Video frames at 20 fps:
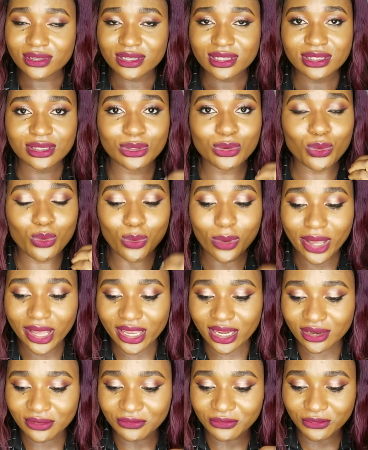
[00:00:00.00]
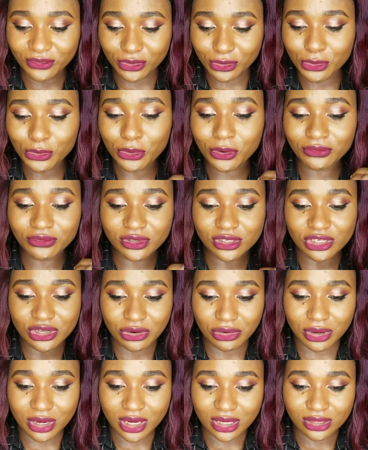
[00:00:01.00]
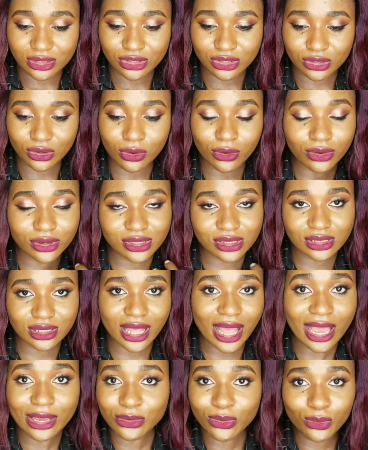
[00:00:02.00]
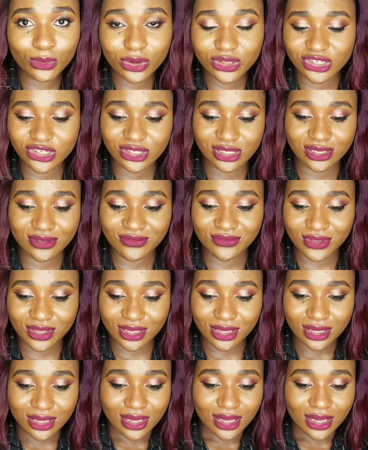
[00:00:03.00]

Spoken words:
the wide view of the screens because I don't watch TV,